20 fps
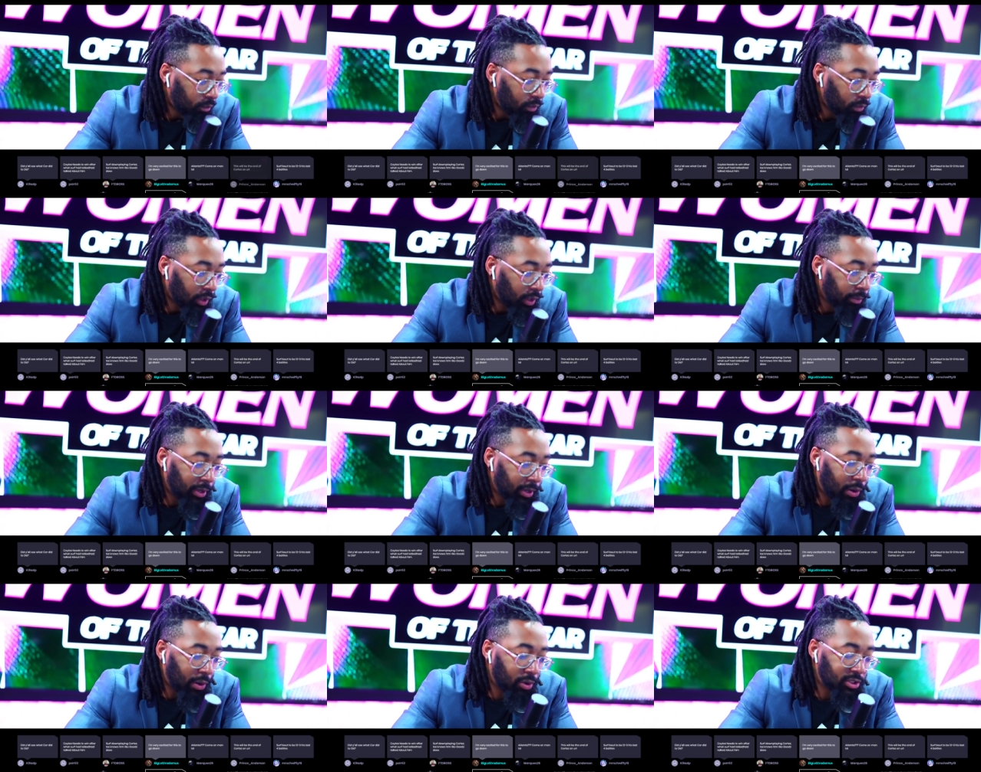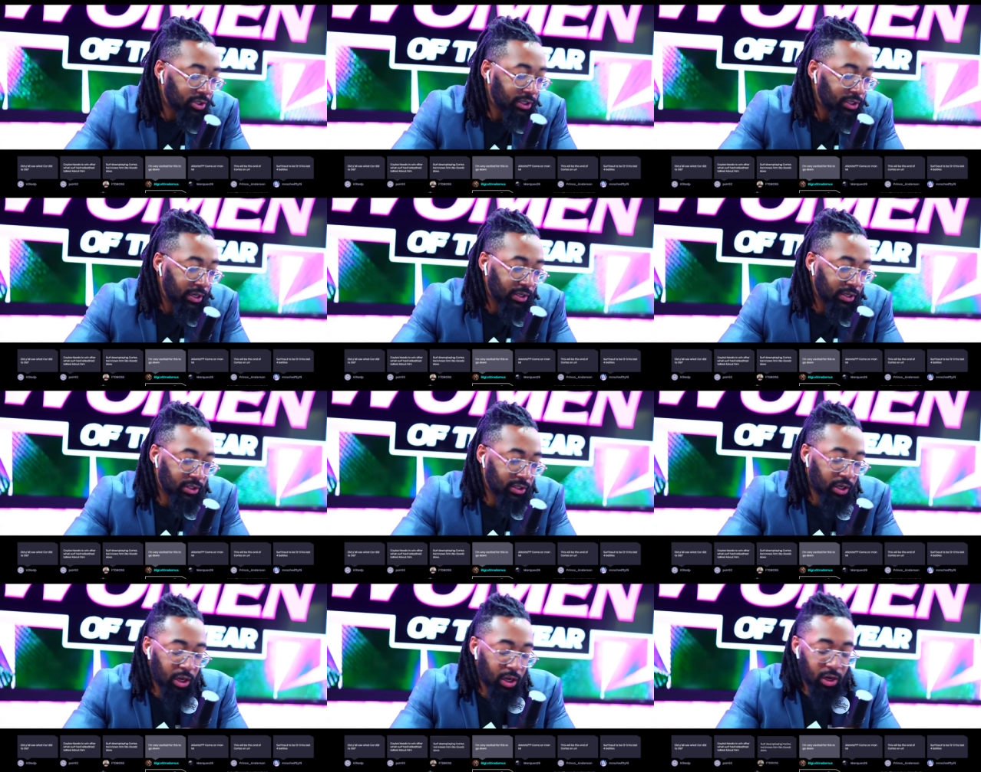But I will say
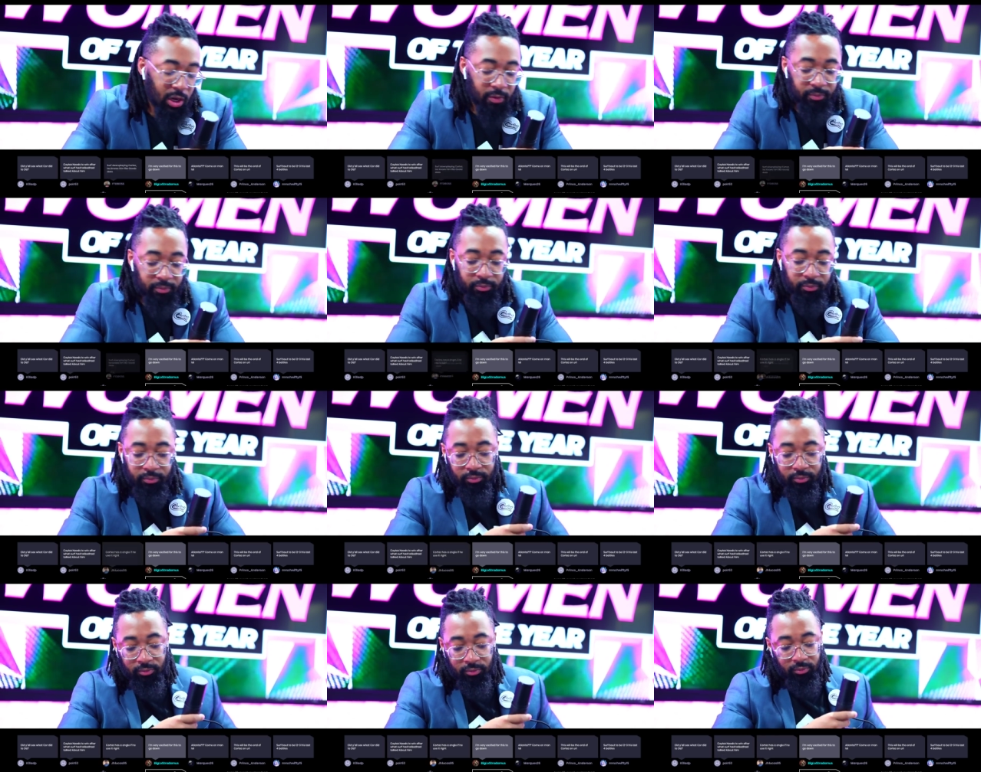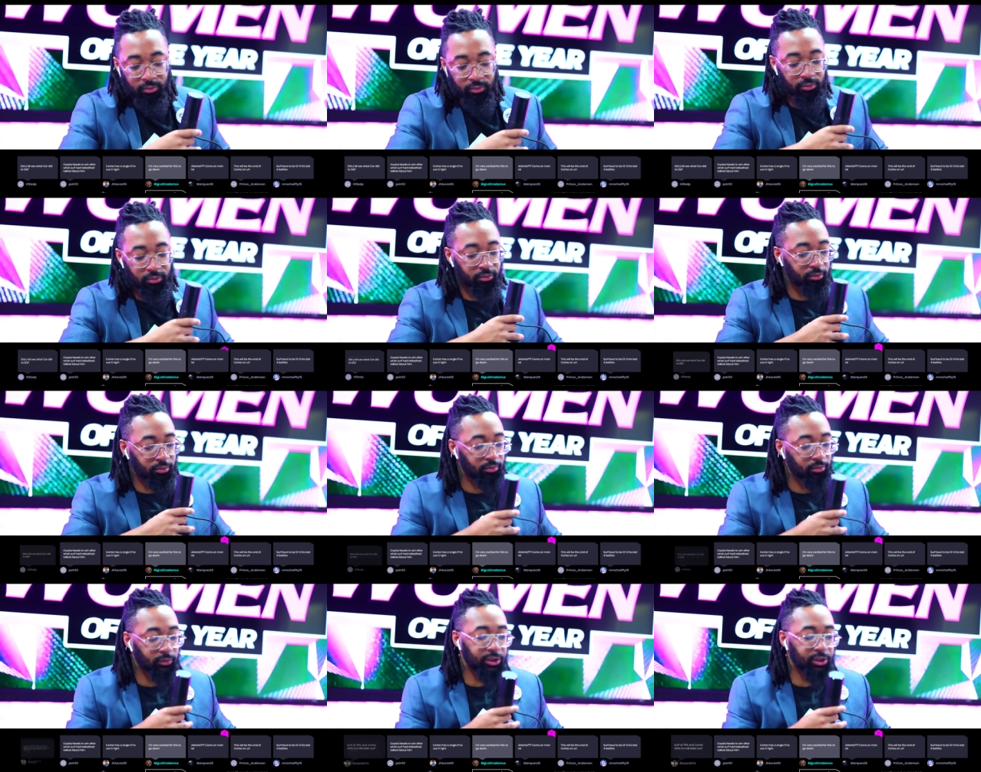this: um,
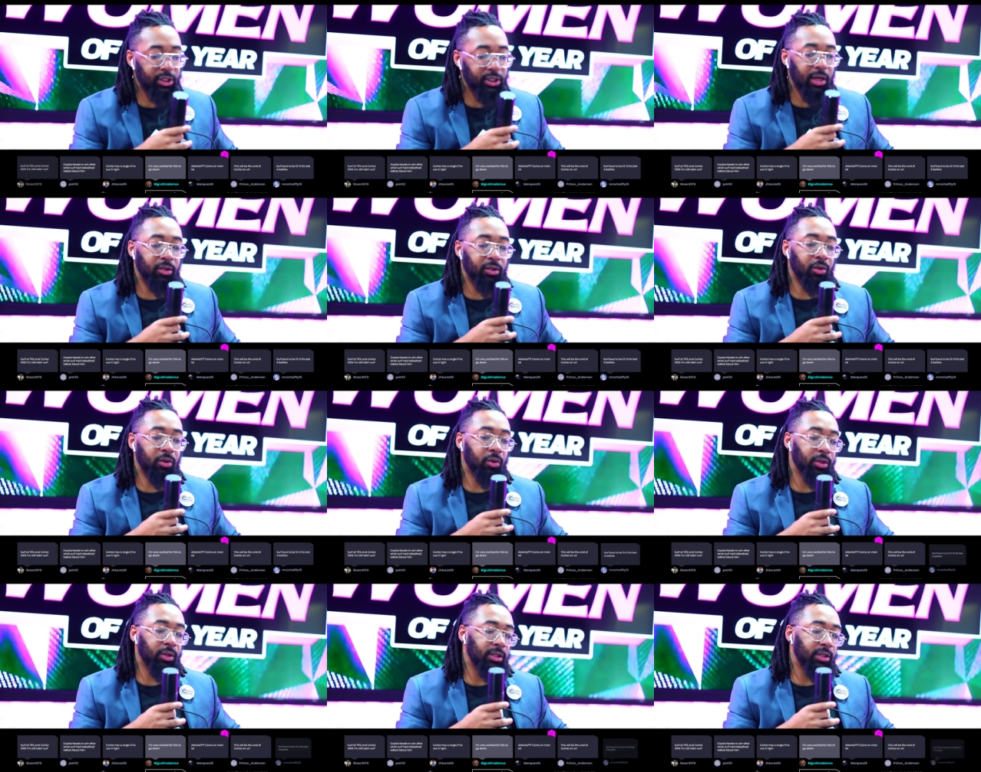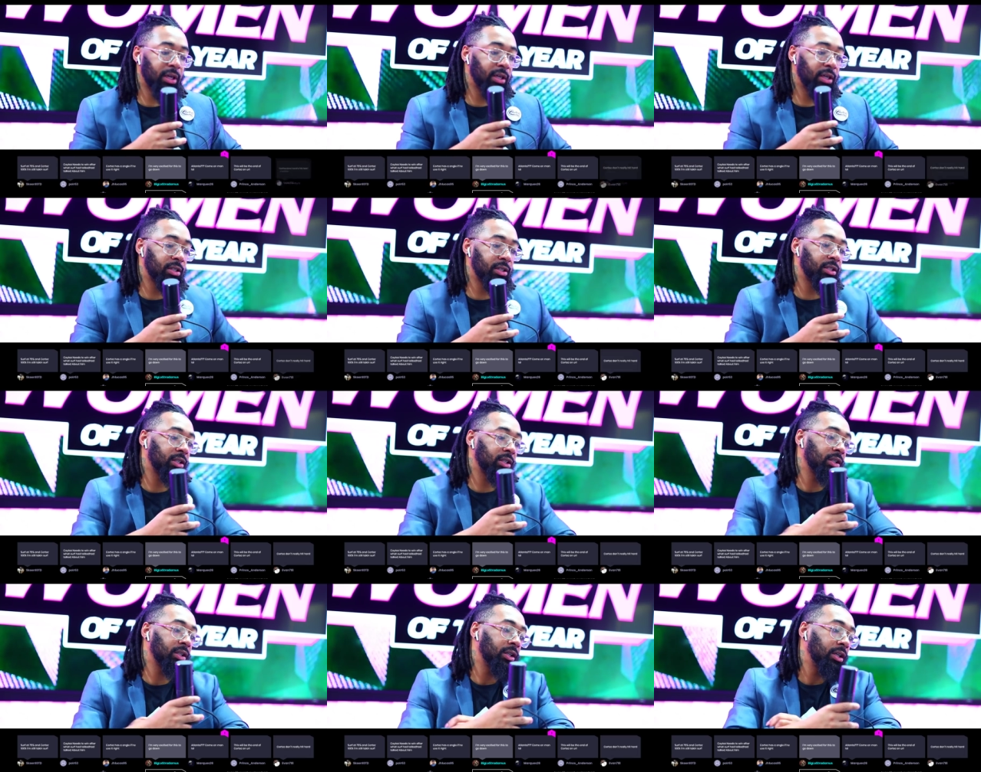shout out to
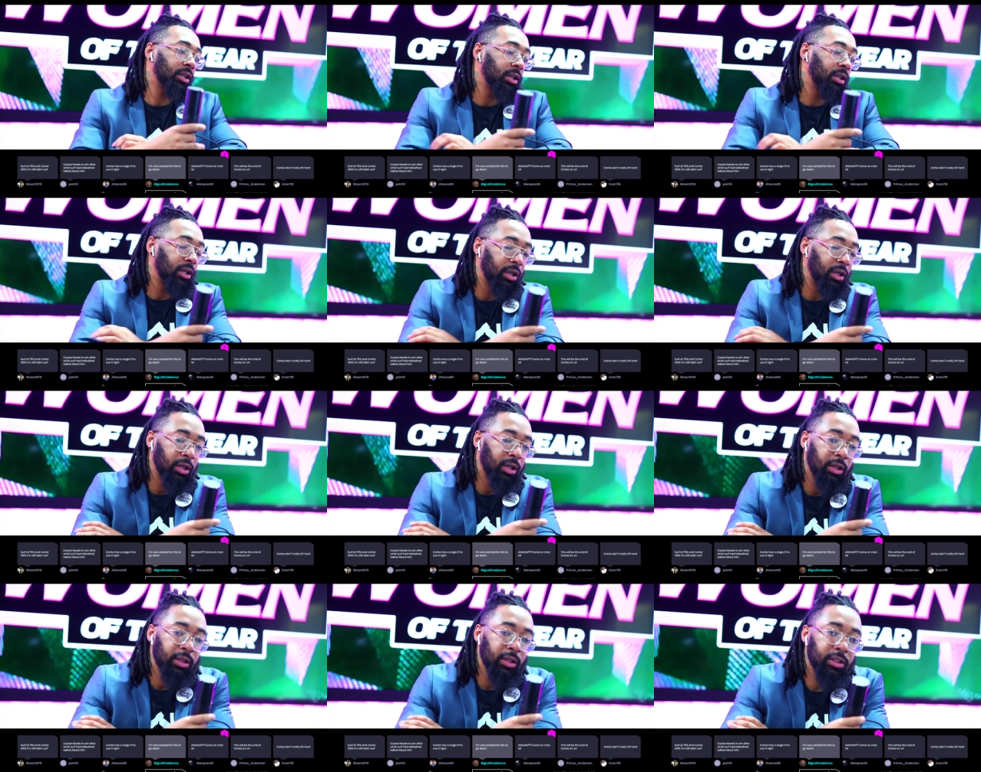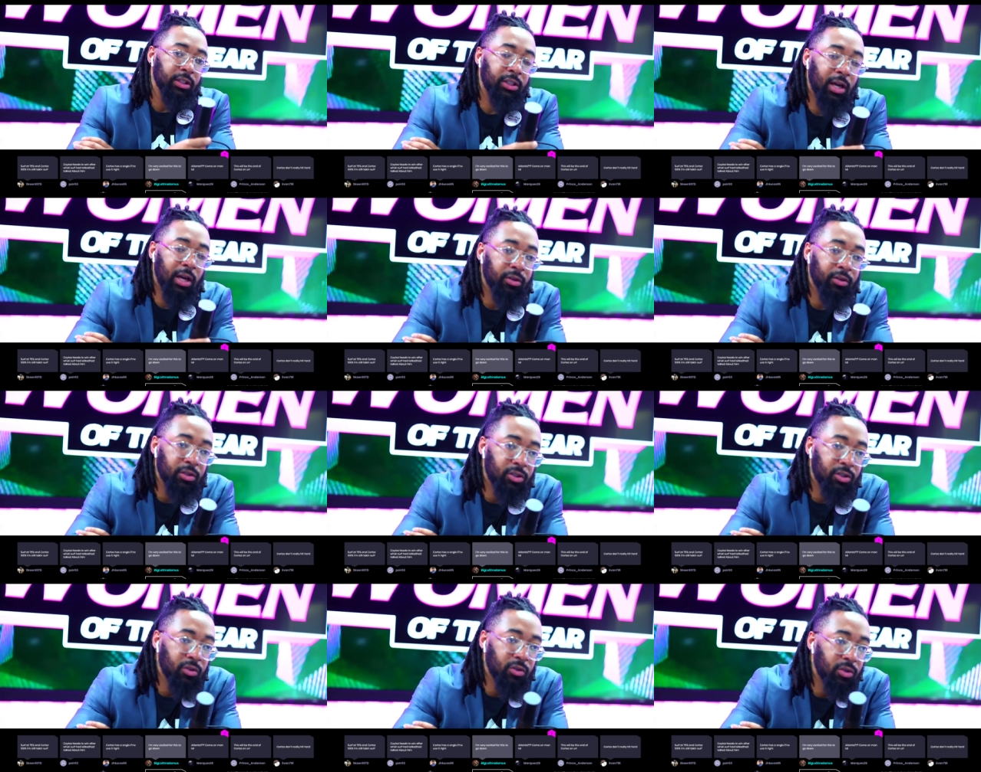Cortez, shout out to
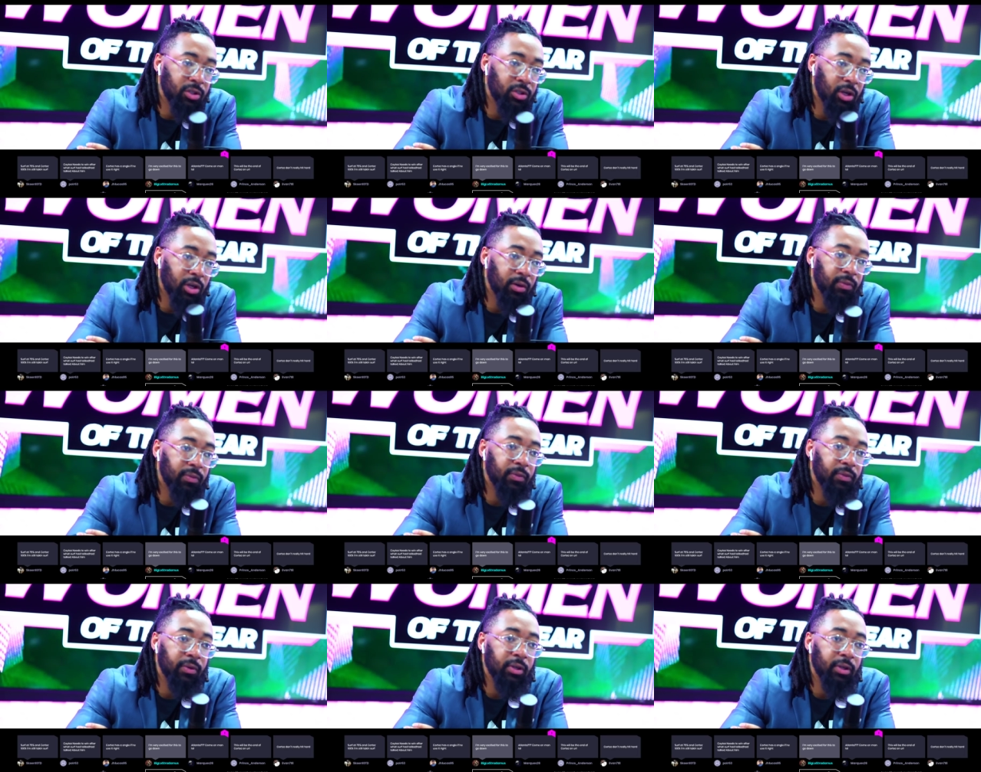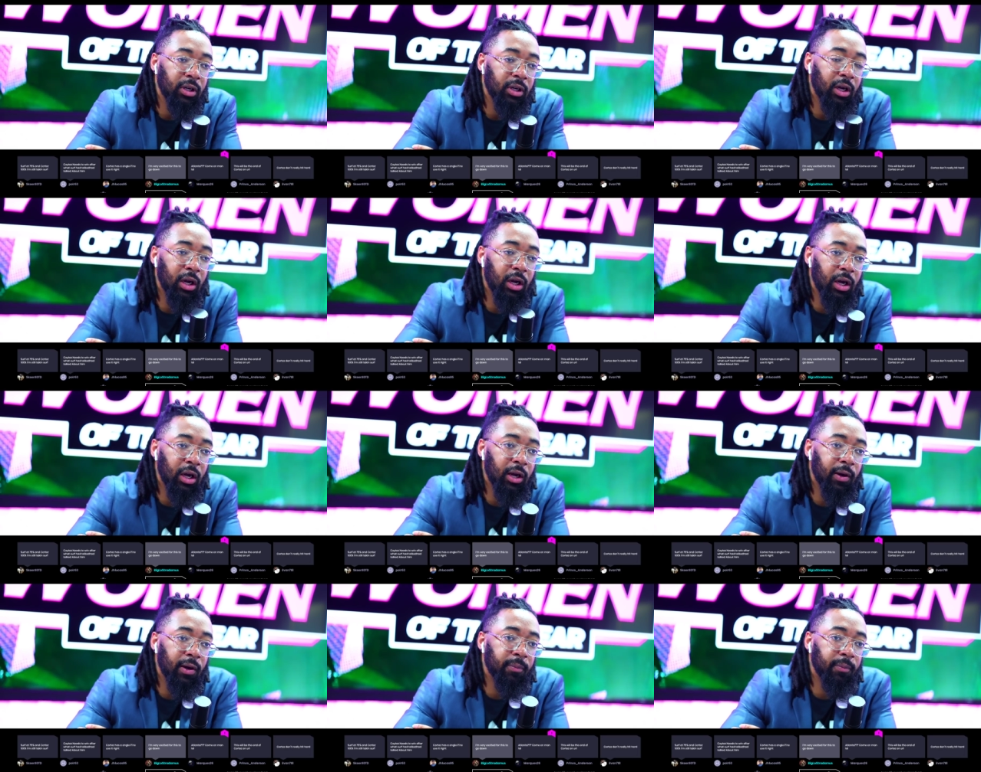Tsu Surf.
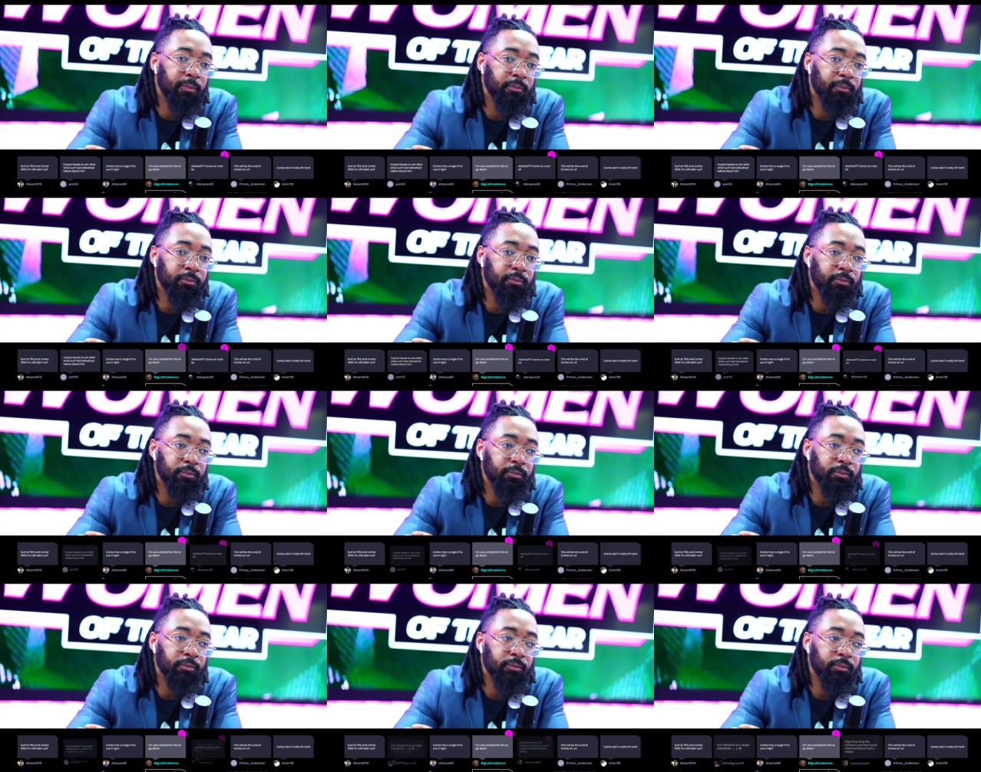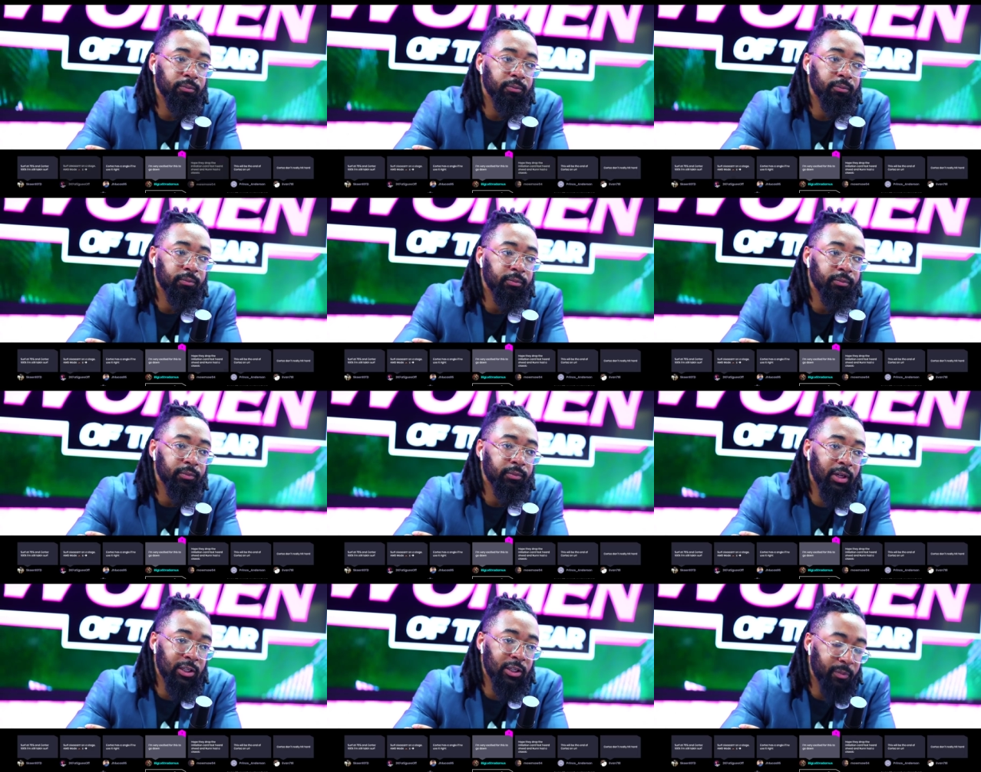Um,
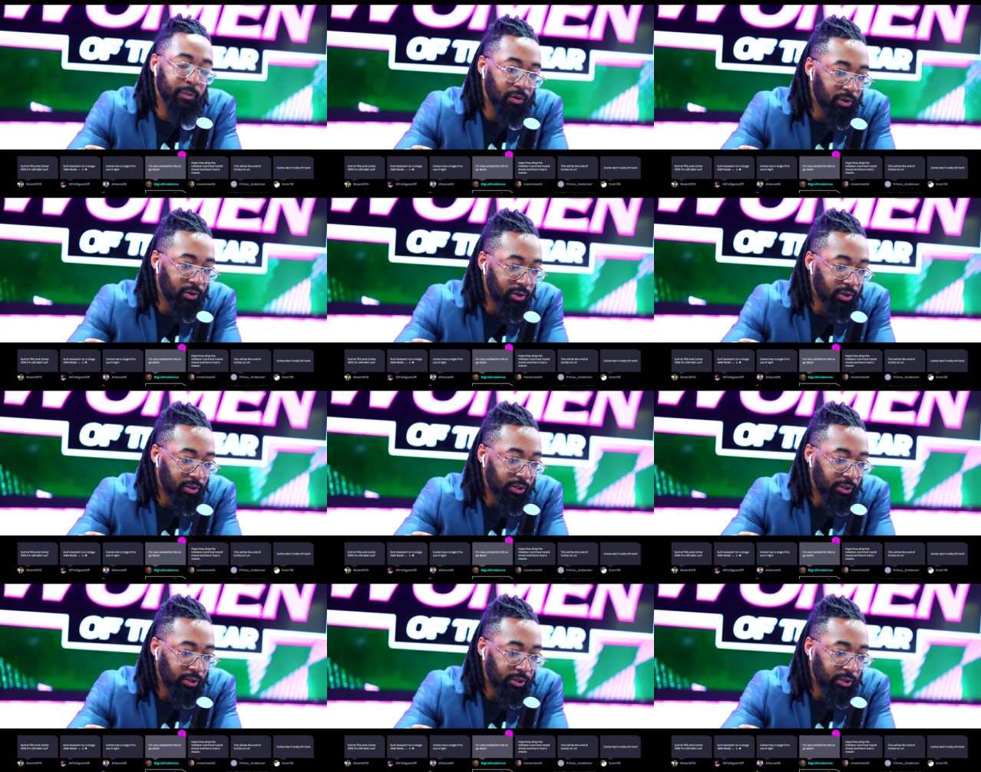let's be real.